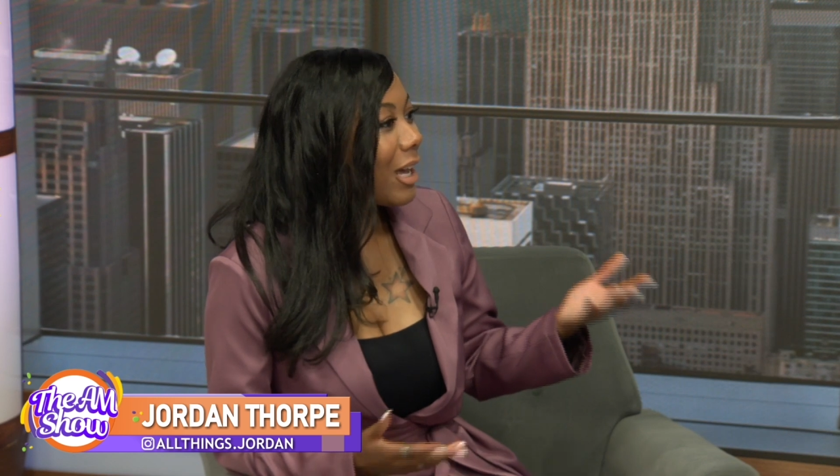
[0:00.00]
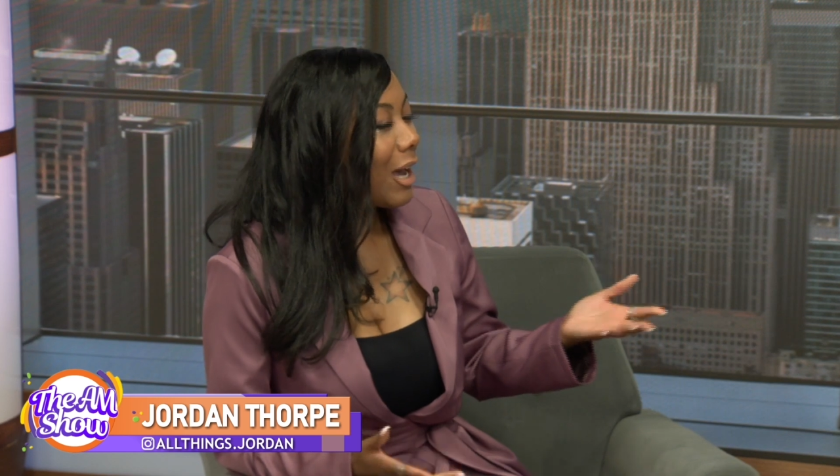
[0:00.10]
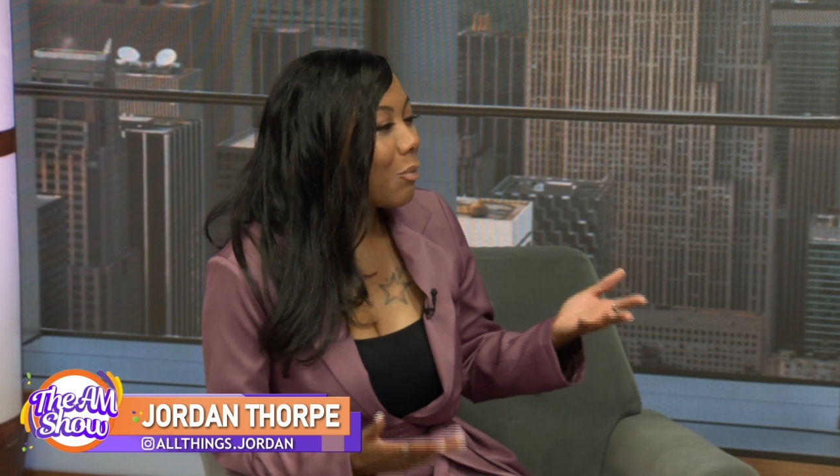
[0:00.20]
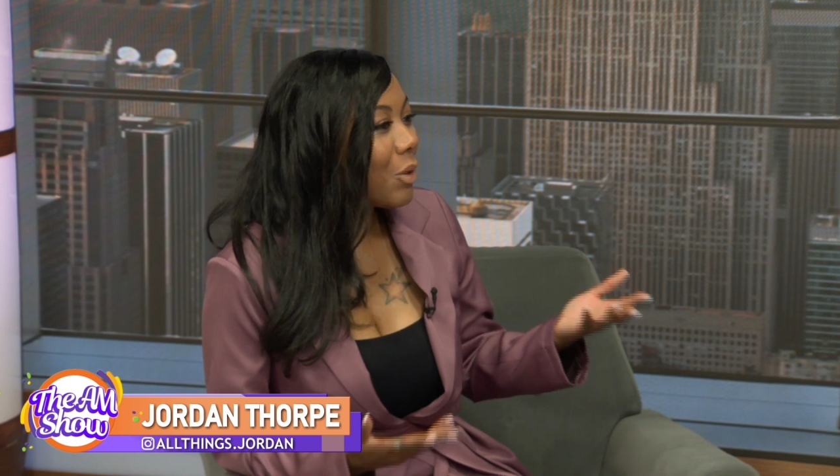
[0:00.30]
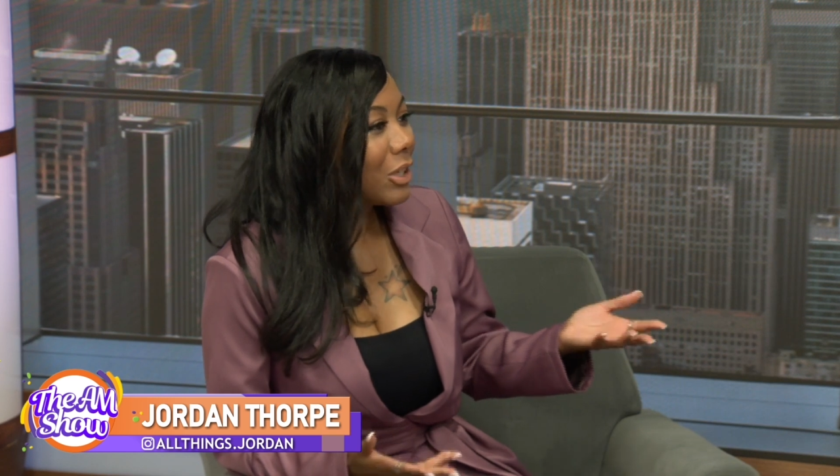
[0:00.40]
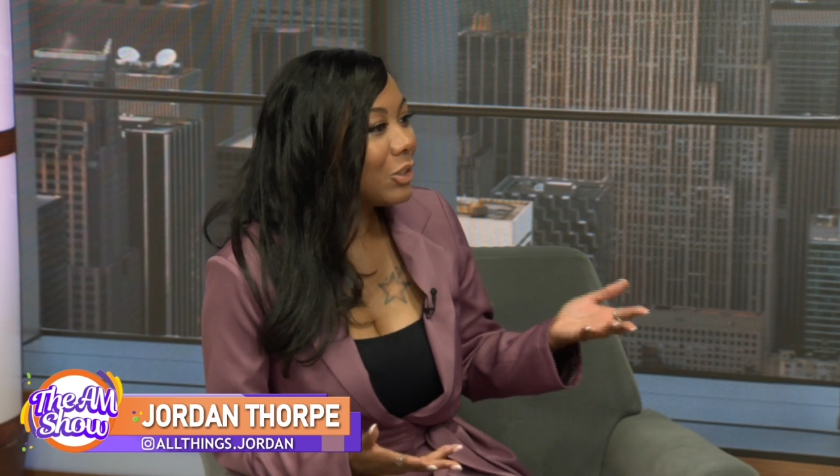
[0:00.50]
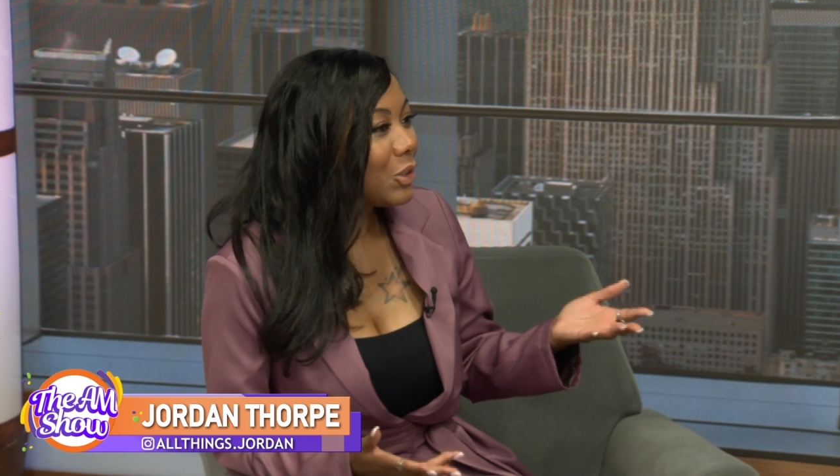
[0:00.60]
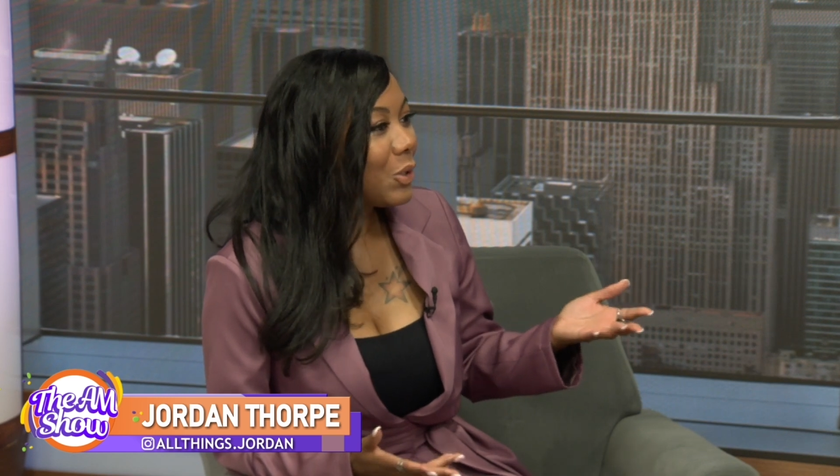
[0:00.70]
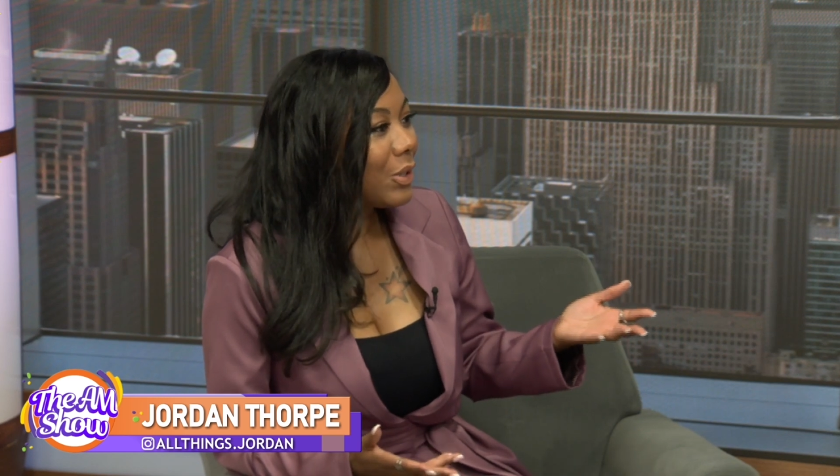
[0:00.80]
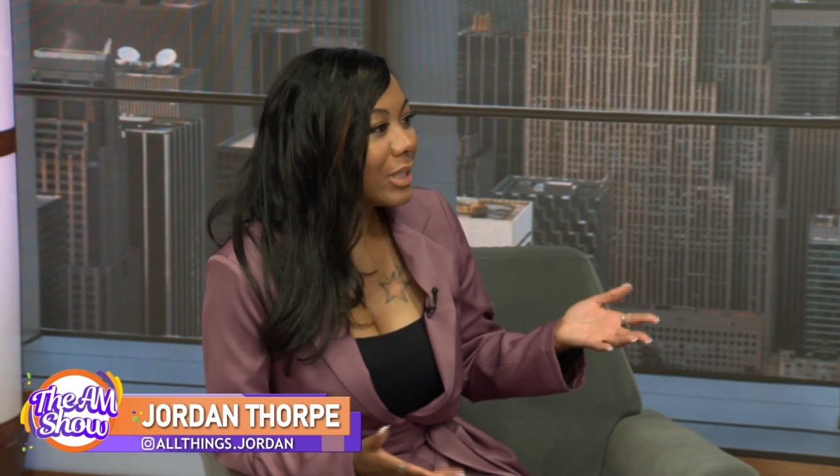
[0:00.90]
I want to
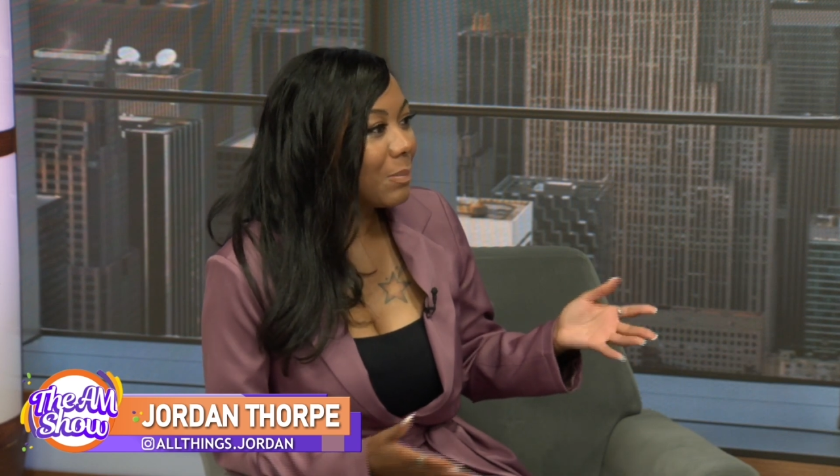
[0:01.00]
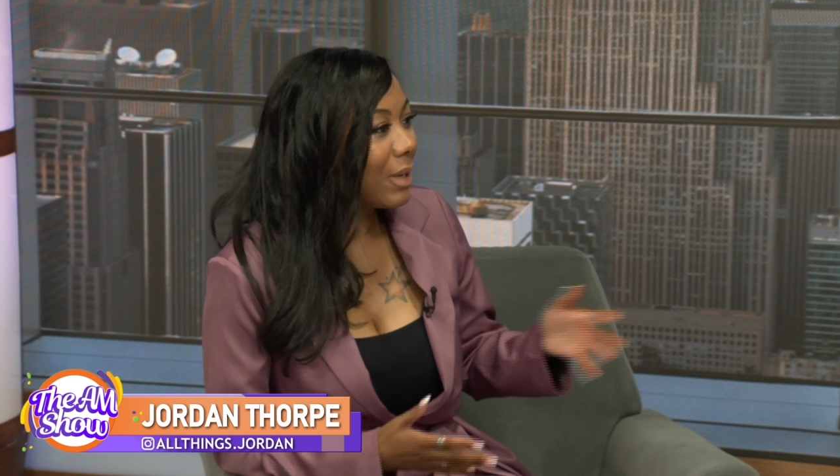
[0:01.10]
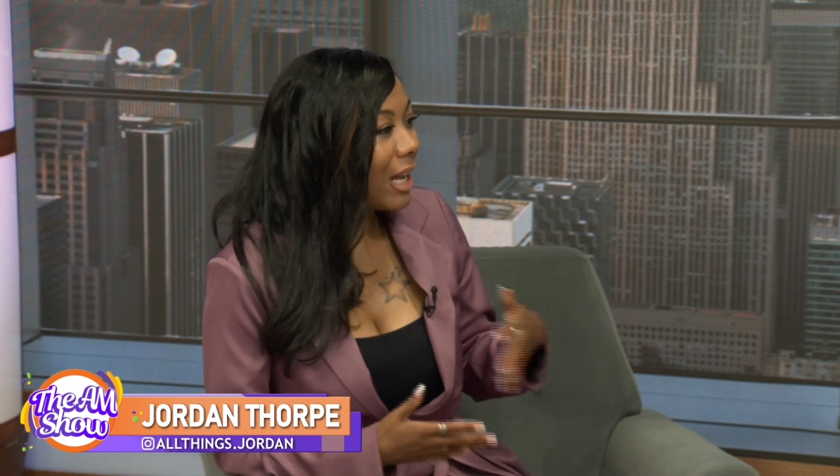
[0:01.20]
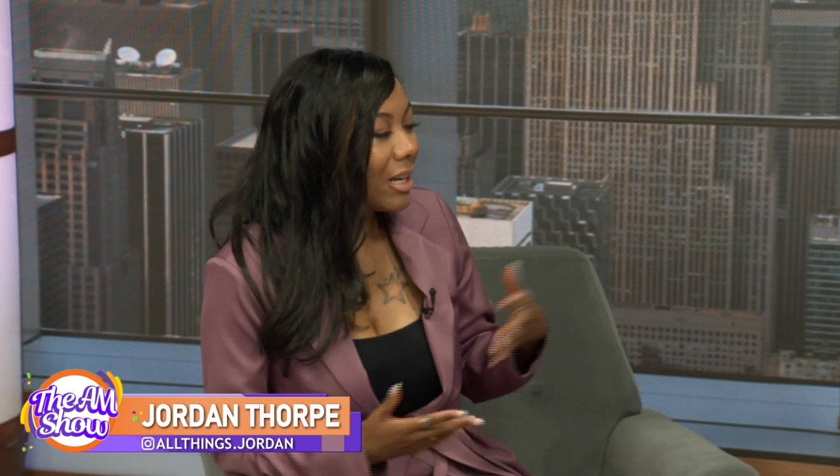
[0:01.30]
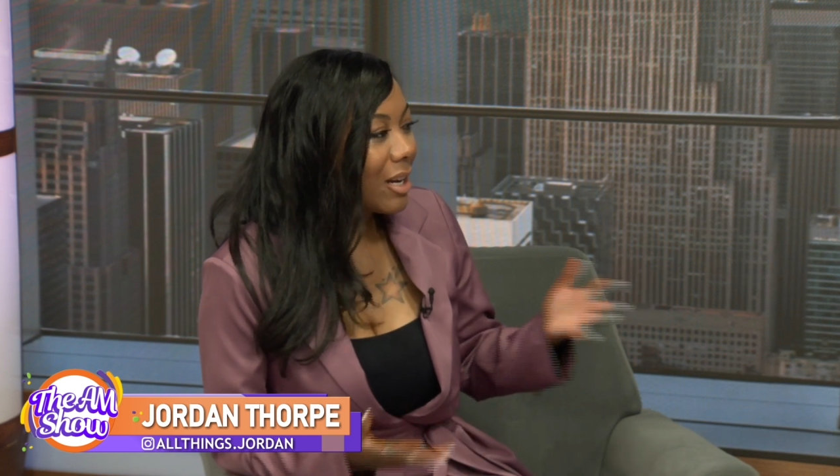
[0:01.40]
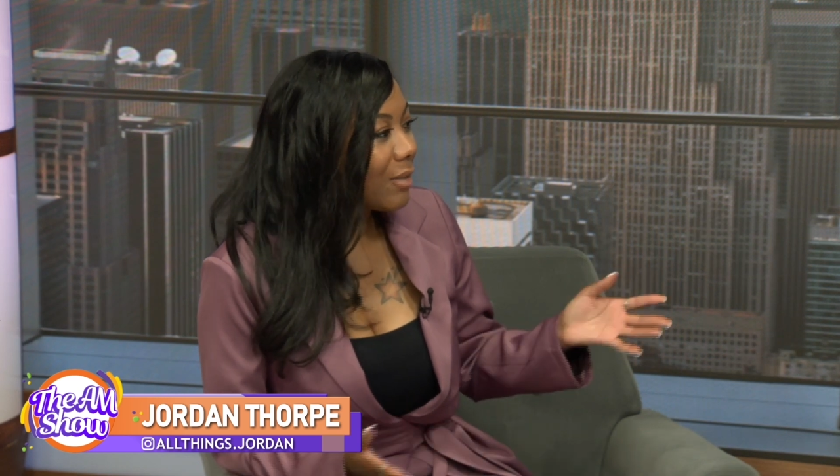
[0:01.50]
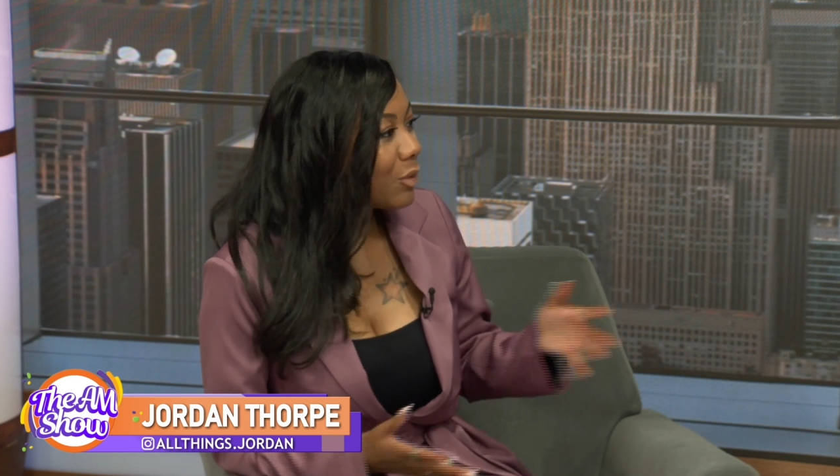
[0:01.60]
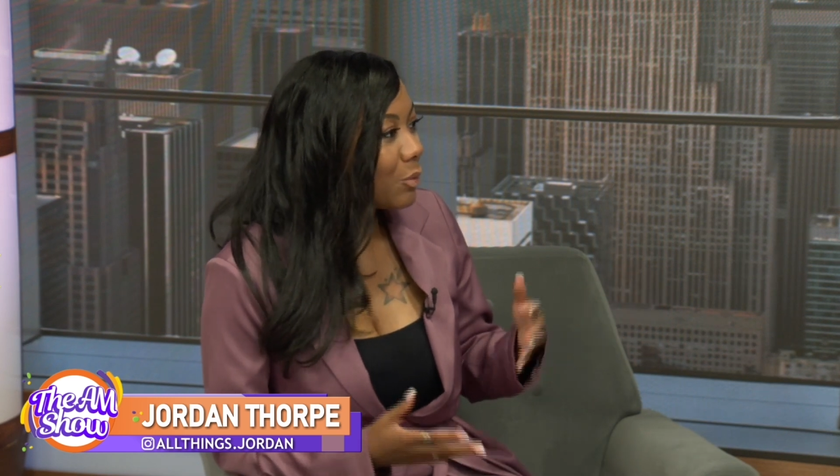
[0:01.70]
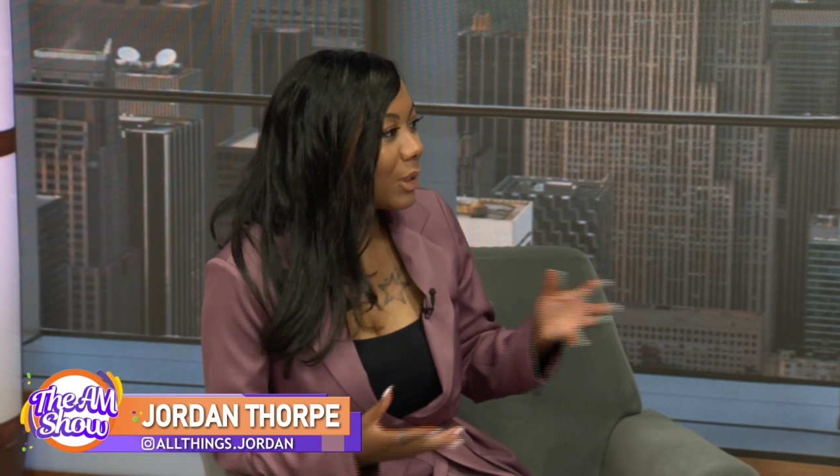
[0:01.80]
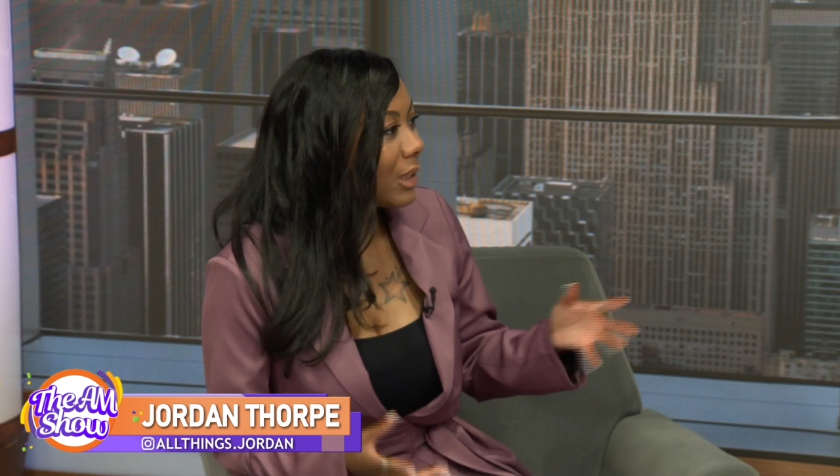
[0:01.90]
do this, but I
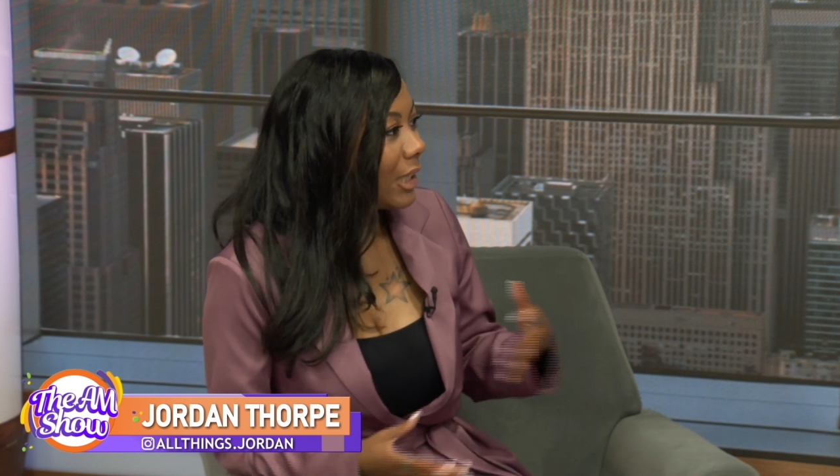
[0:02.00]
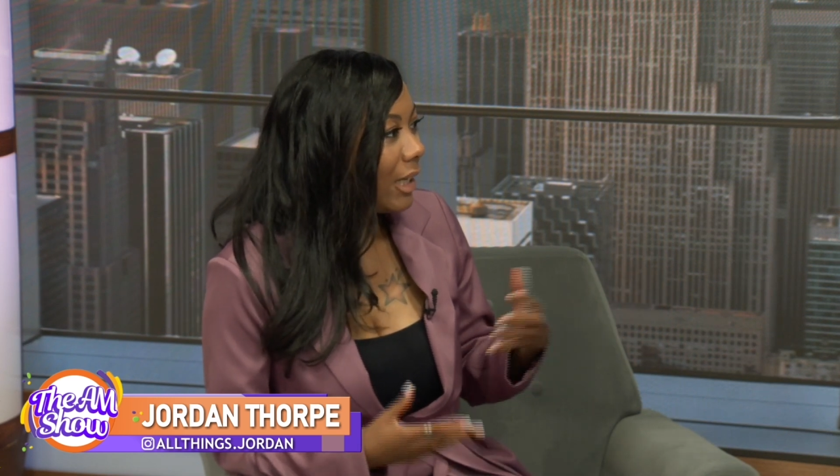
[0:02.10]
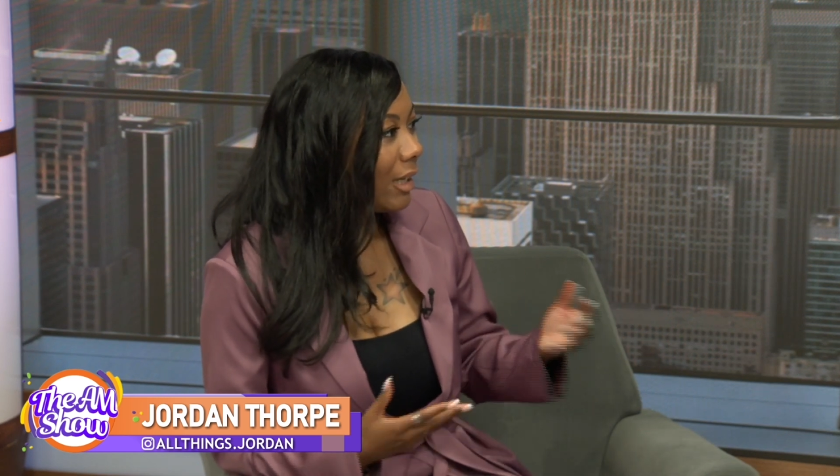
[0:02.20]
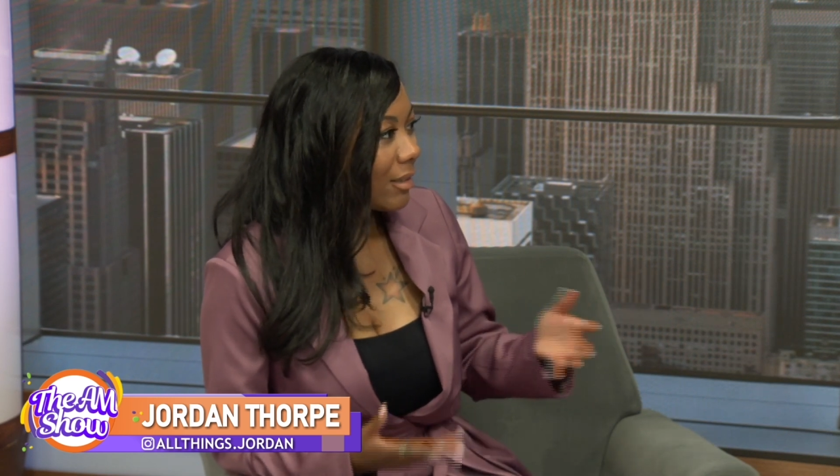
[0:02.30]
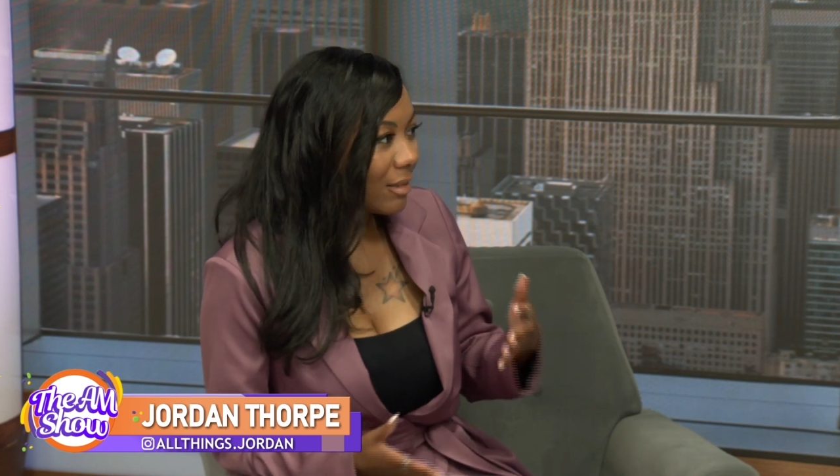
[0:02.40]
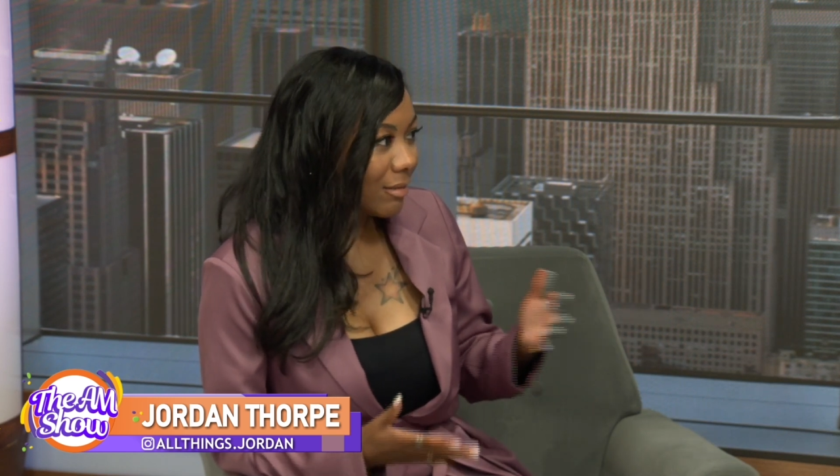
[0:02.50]
never really